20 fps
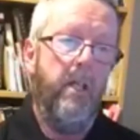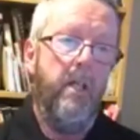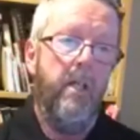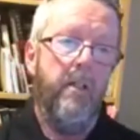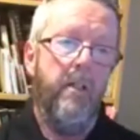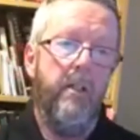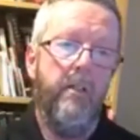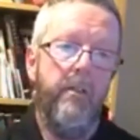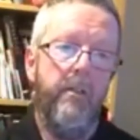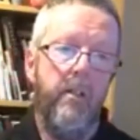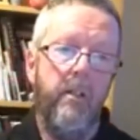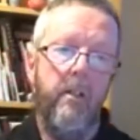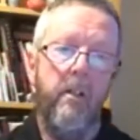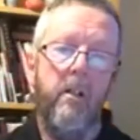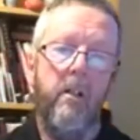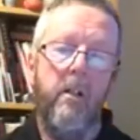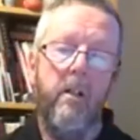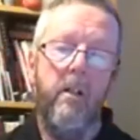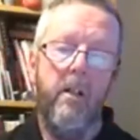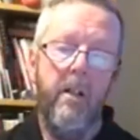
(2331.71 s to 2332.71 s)
this is
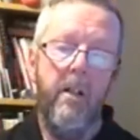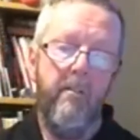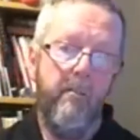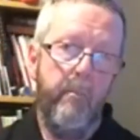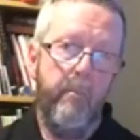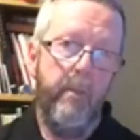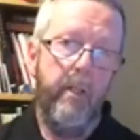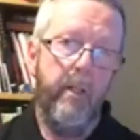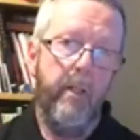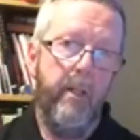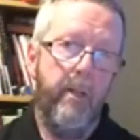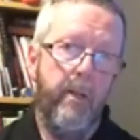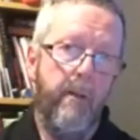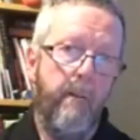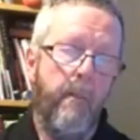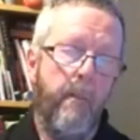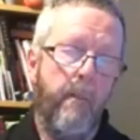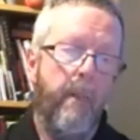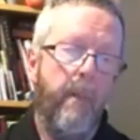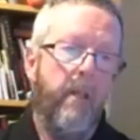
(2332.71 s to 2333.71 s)
live beer,
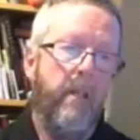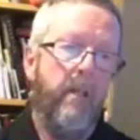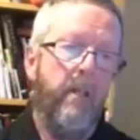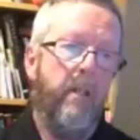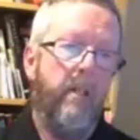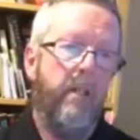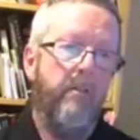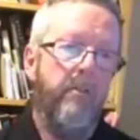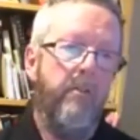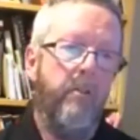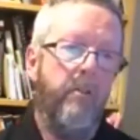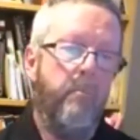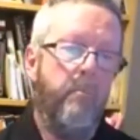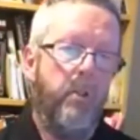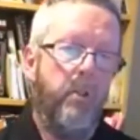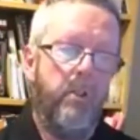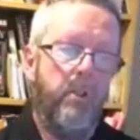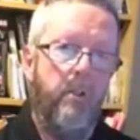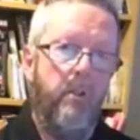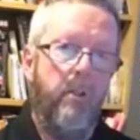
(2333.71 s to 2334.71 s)
and if you
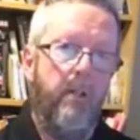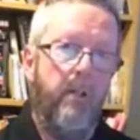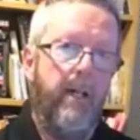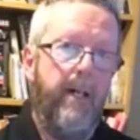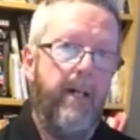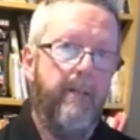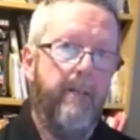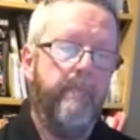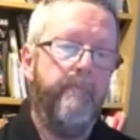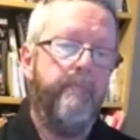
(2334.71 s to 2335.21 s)
bottle that,